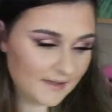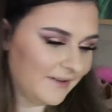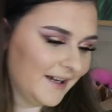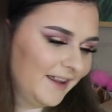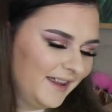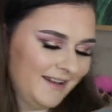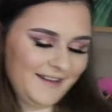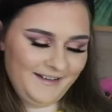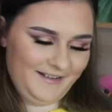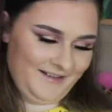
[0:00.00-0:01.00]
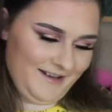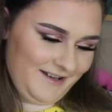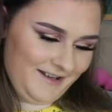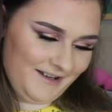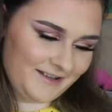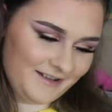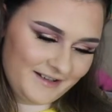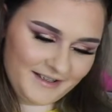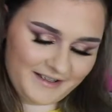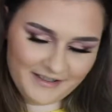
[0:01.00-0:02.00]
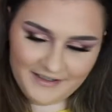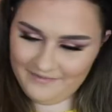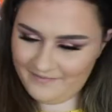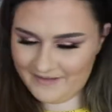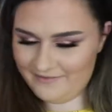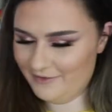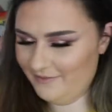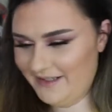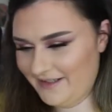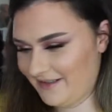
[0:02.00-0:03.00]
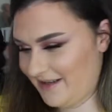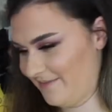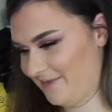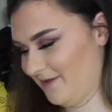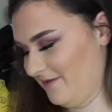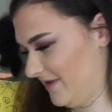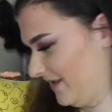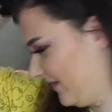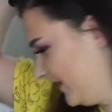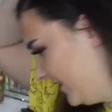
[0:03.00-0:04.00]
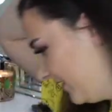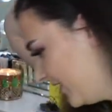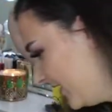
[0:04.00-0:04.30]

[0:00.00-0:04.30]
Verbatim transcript: everything that I got. My room is an absolute mess right now.